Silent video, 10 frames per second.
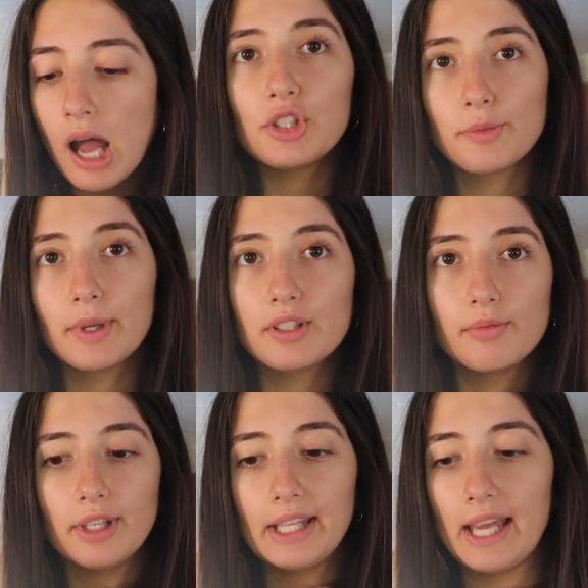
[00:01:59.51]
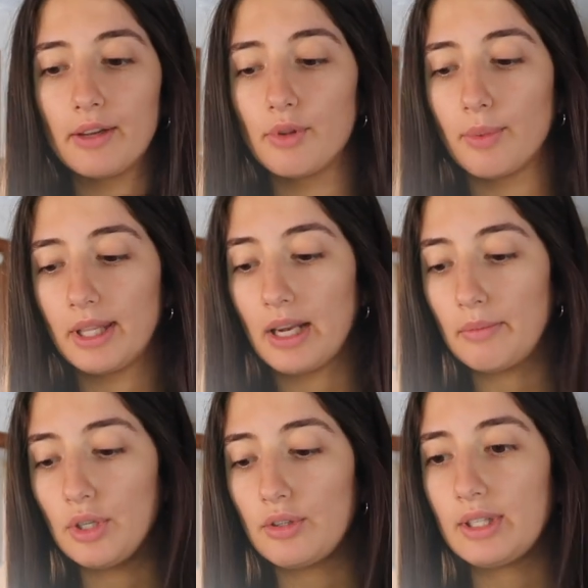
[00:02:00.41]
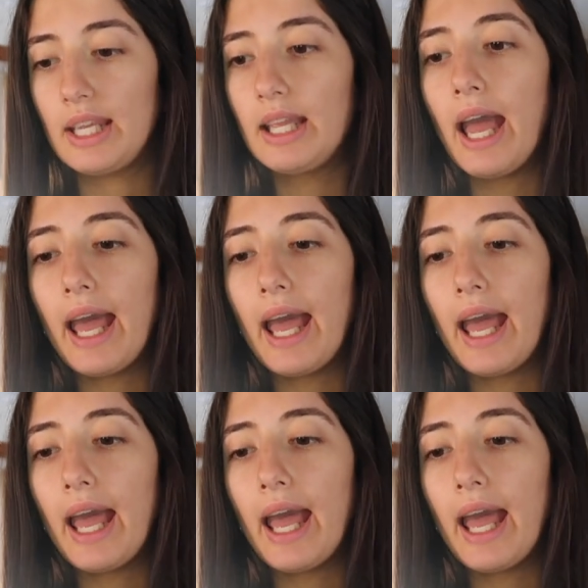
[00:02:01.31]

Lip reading: just because I'm running out of the one that I'm using,